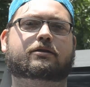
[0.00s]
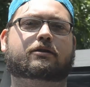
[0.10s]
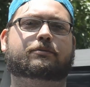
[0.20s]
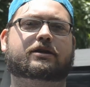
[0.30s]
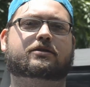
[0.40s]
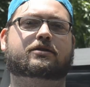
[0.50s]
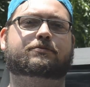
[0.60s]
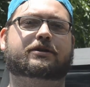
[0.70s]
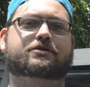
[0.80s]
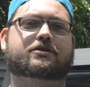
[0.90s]
talk about
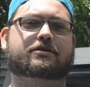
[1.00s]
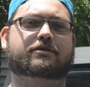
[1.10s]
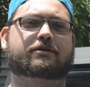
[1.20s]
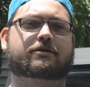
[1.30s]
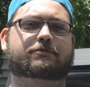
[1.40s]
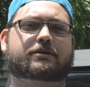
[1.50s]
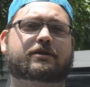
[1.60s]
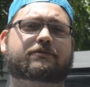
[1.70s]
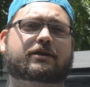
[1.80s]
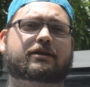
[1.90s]
suspensions,
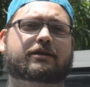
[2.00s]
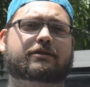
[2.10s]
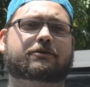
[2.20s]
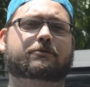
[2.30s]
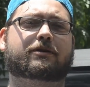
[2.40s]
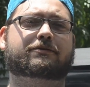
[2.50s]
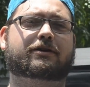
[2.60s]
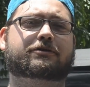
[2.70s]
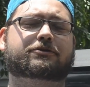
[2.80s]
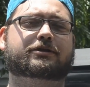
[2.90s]
specifically the rough
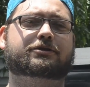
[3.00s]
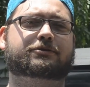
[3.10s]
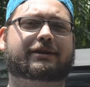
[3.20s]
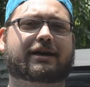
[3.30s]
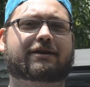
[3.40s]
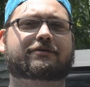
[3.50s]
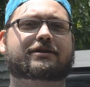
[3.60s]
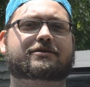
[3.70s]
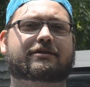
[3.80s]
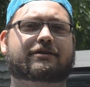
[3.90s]
country
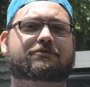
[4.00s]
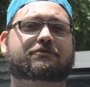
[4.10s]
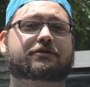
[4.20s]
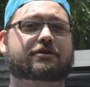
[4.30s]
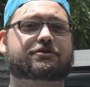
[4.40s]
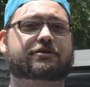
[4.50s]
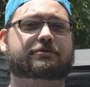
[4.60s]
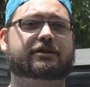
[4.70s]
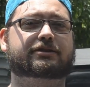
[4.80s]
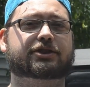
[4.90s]
2.5-inch lift for the Jeep
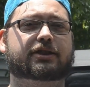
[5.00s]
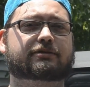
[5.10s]
TJ.